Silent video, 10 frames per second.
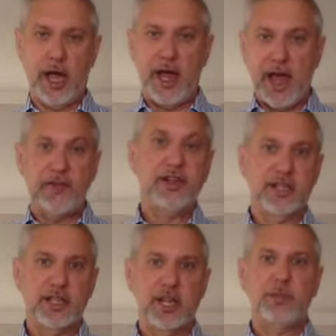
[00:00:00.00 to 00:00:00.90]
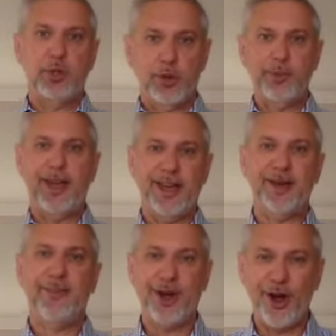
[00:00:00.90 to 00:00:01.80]
have a disconnect between my head
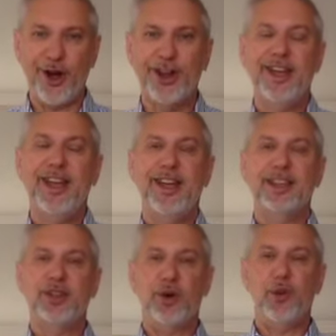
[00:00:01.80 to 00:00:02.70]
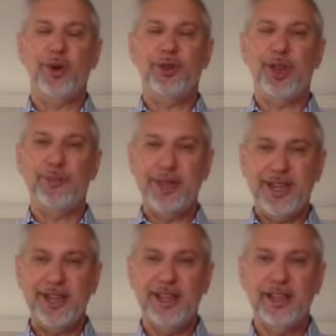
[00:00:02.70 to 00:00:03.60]
and my heart. So what they
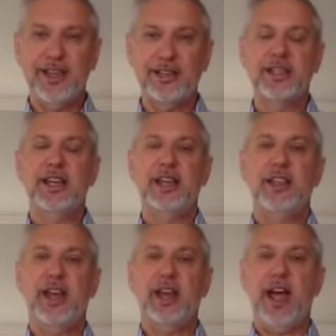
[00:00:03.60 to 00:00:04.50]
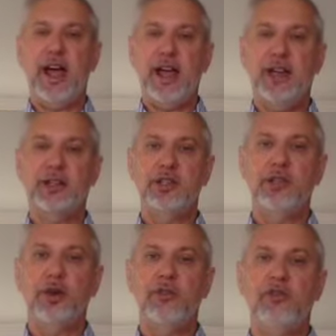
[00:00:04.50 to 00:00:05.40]
mean is that I
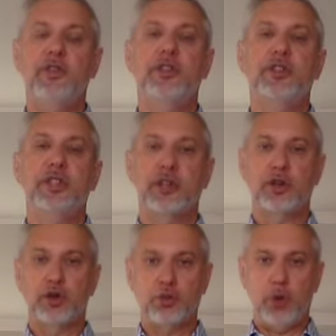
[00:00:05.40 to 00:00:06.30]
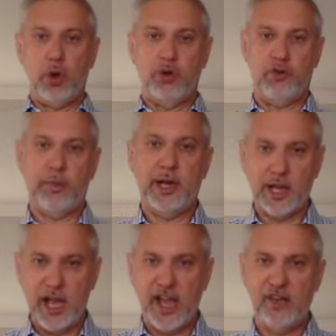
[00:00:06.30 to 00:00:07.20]
don't feel a sense of control over my
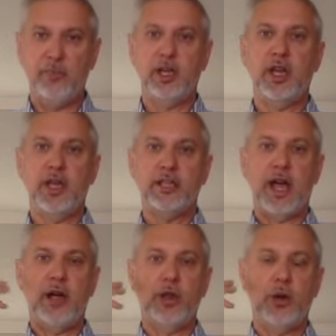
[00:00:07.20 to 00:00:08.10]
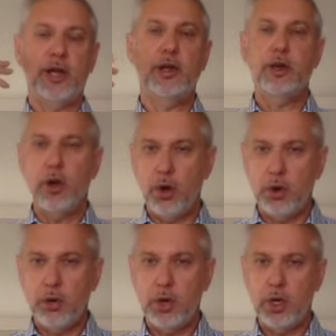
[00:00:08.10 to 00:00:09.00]
life because although I
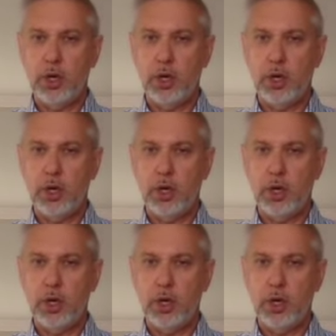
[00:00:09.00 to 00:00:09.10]
know